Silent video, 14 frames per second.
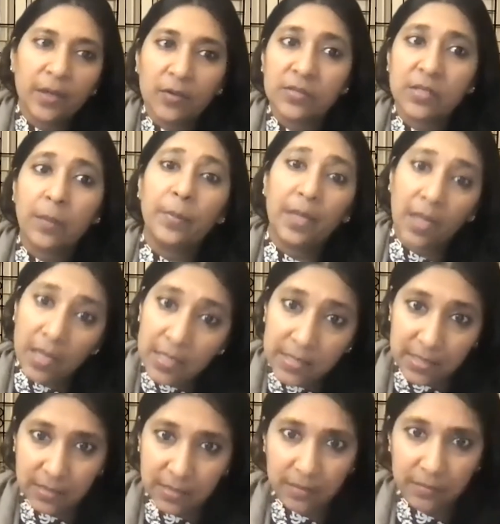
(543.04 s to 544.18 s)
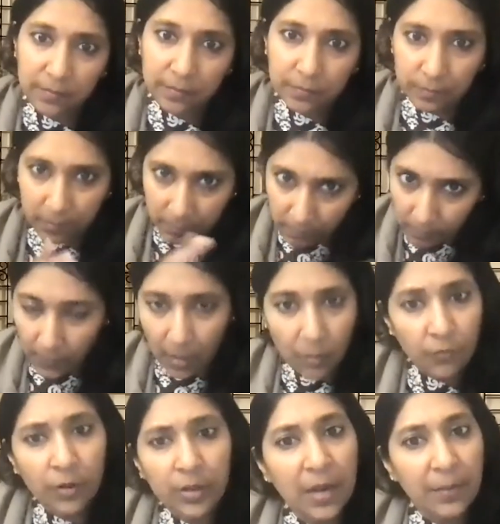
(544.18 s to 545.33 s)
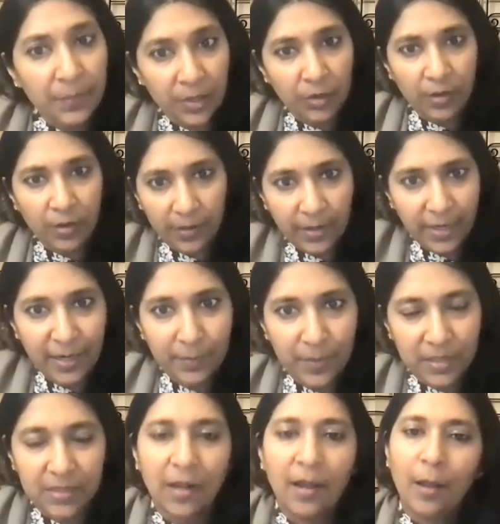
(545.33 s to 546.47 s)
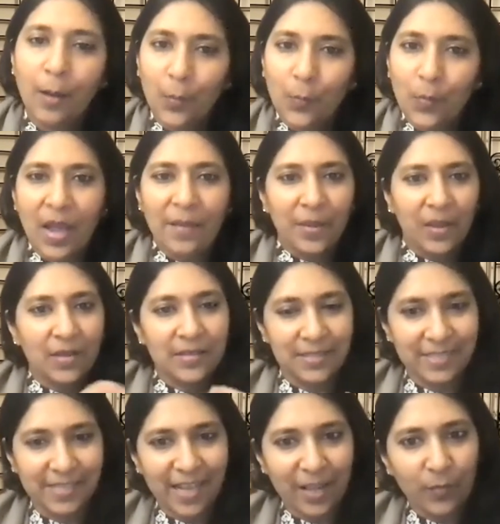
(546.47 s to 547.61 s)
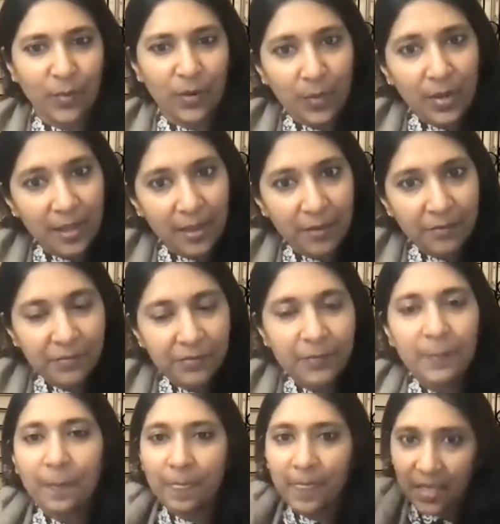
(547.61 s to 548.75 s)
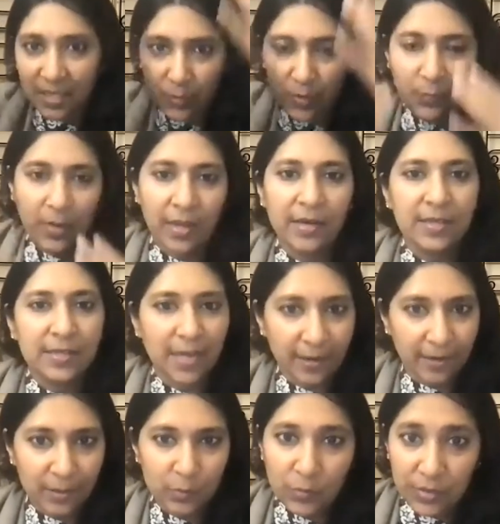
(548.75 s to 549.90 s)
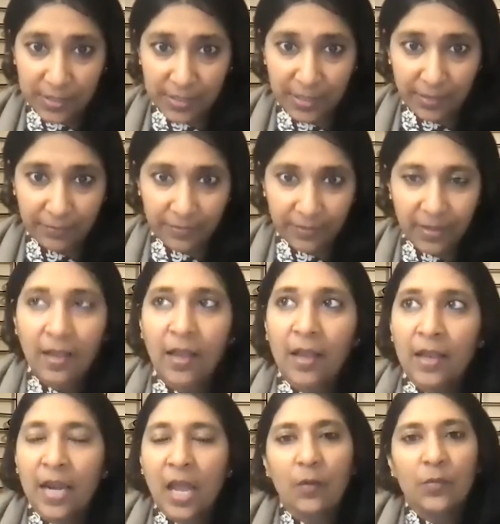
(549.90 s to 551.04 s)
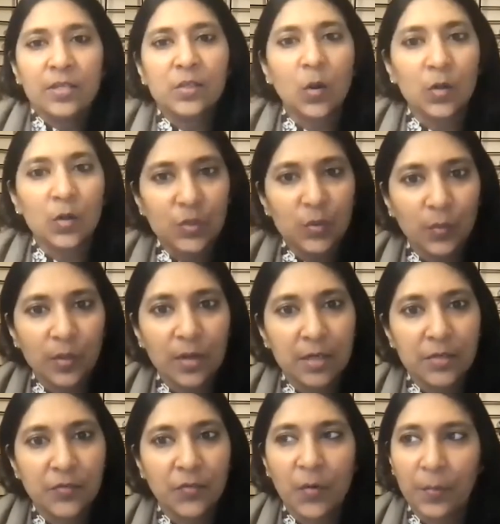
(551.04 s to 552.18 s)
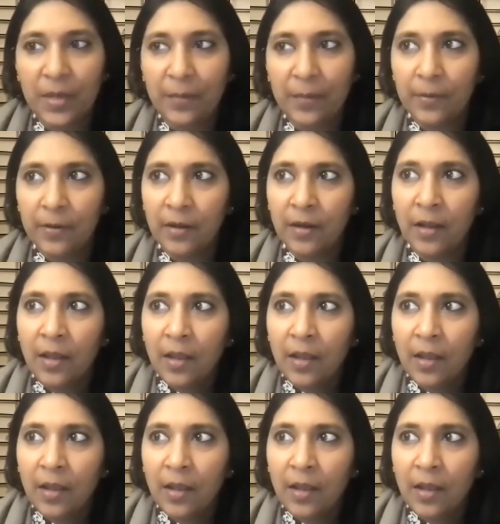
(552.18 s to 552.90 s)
of somebody else for that particular ailment. Why? Because it's like when we give, that's when we are entitled to receive. Now, this also works for people.